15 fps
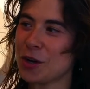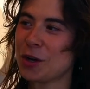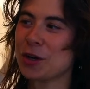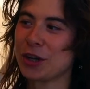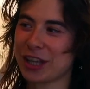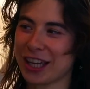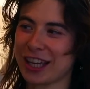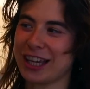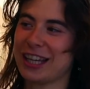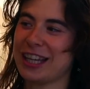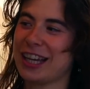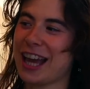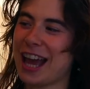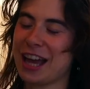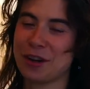
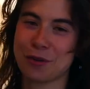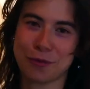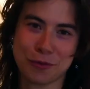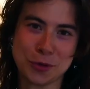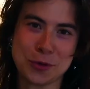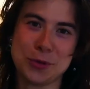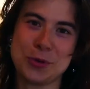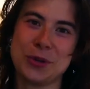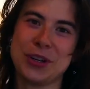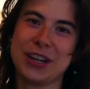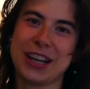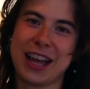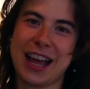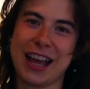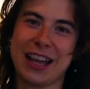cooking and
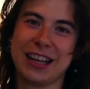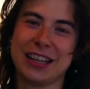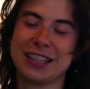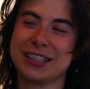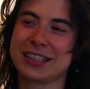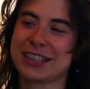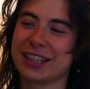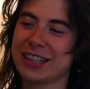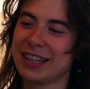food and